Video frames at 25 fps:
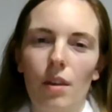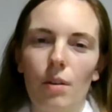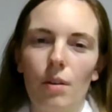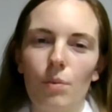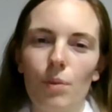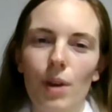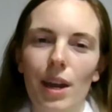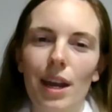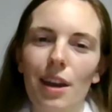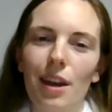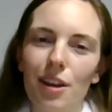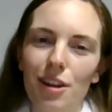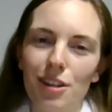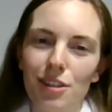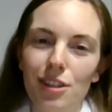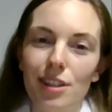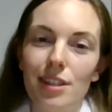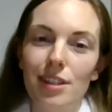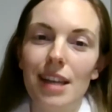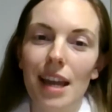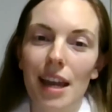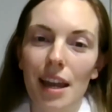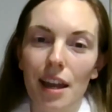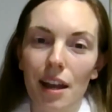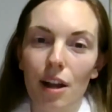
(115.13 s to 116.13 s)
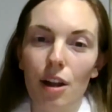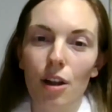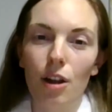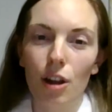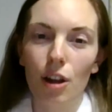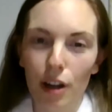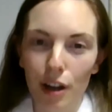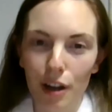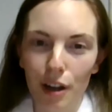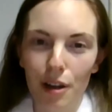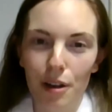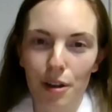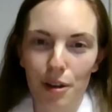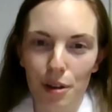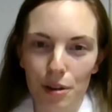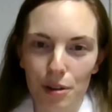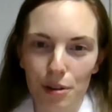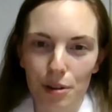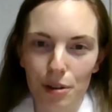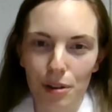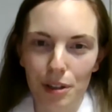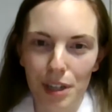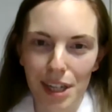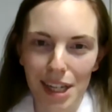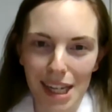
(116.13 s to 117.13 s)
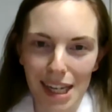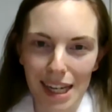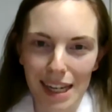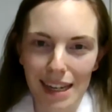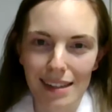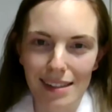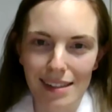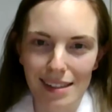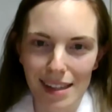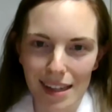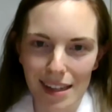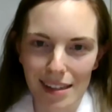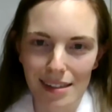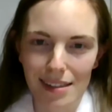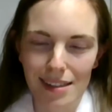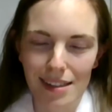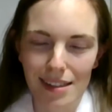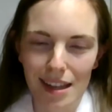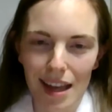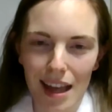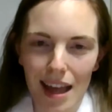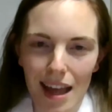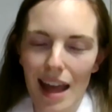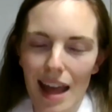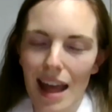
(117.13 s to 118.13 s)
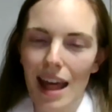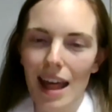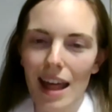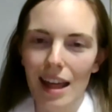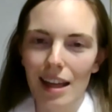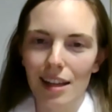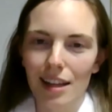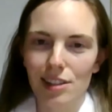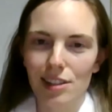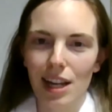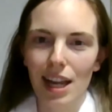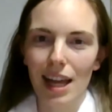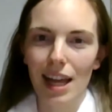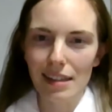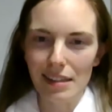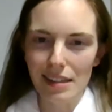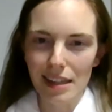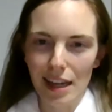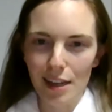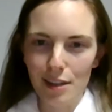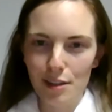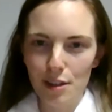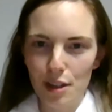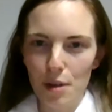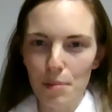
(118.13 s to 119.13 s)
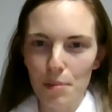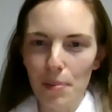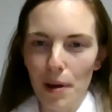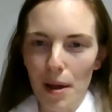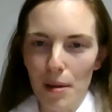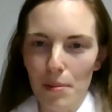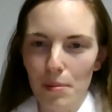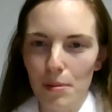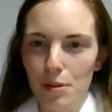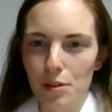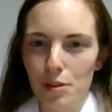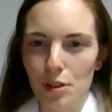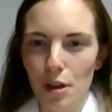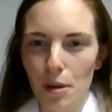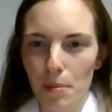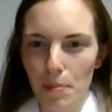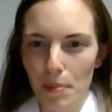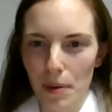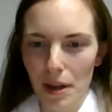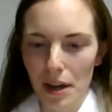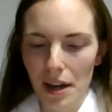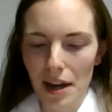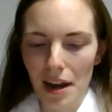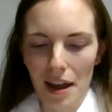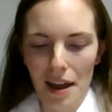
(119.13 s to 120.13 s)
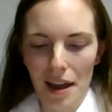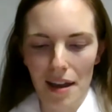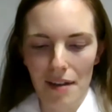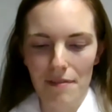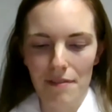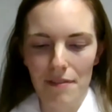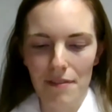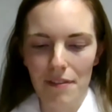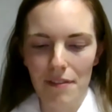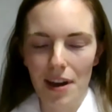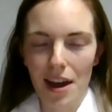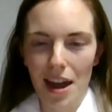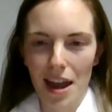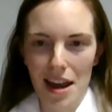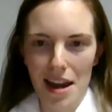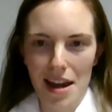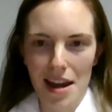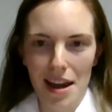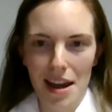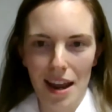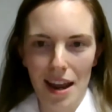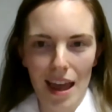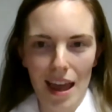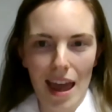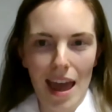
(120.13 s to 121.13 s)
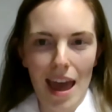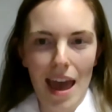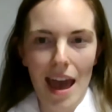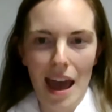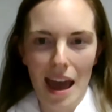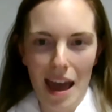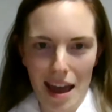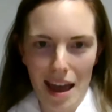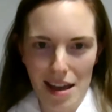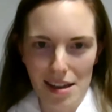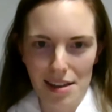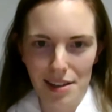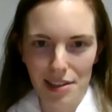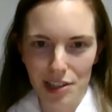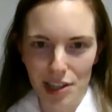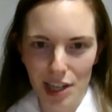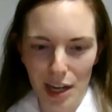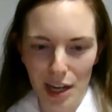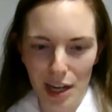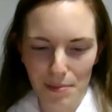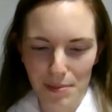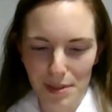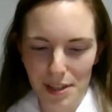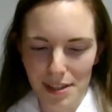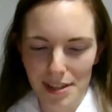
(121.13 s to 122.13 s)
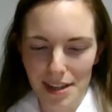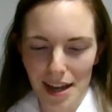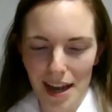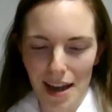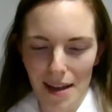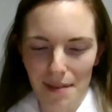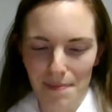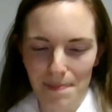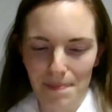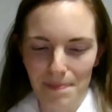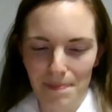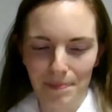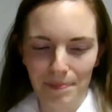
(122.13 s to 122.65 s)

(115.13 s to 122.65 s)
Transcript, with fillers: We're going to take a look at who Cornelius is. So let's get our Bibles open and find Acts chapter ten.